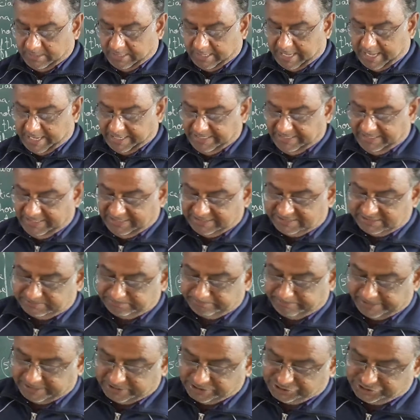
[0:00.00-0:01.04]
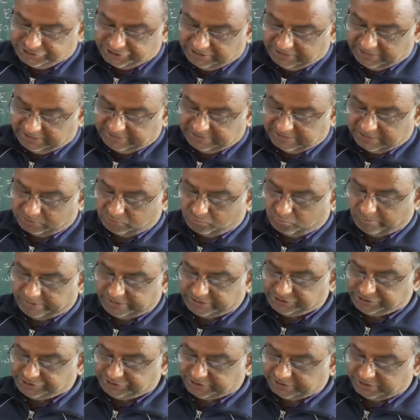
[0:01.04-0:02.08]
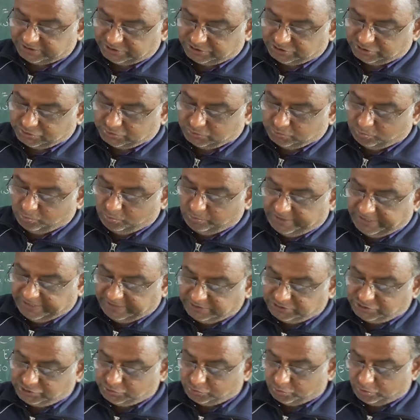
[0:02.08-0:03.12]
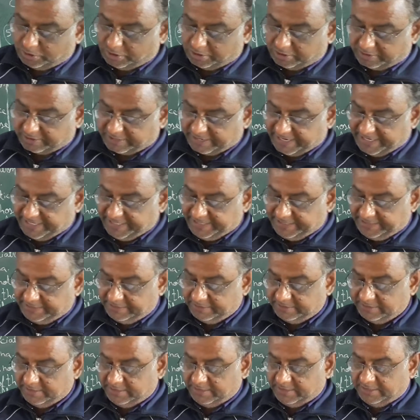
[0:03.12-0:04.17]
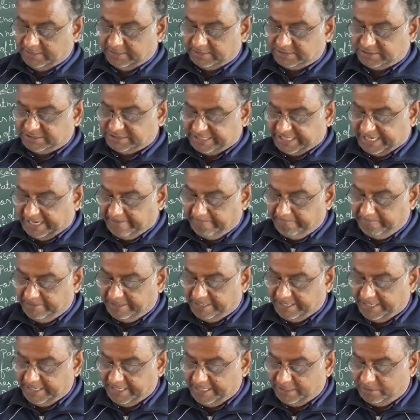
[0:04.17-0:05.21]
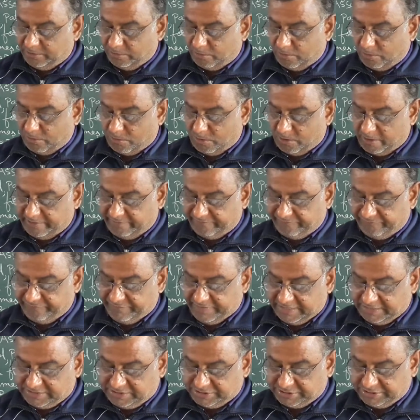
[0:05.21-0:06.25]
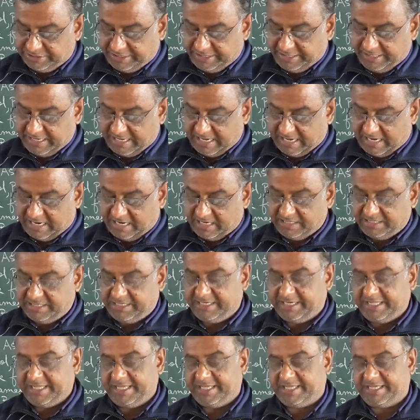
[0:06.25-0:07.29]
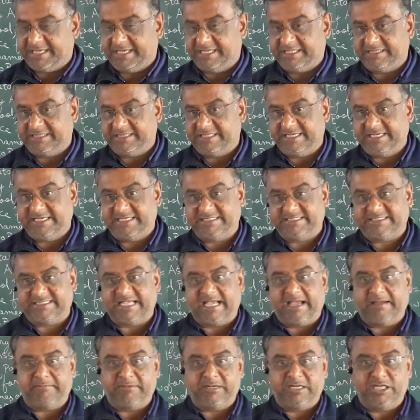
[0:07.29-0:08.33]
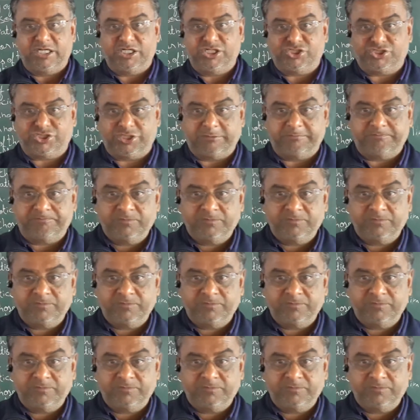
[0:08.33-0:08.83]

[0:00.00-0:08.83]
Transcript: Unless mentioned in the question, students should write same date on which they are taking the examination.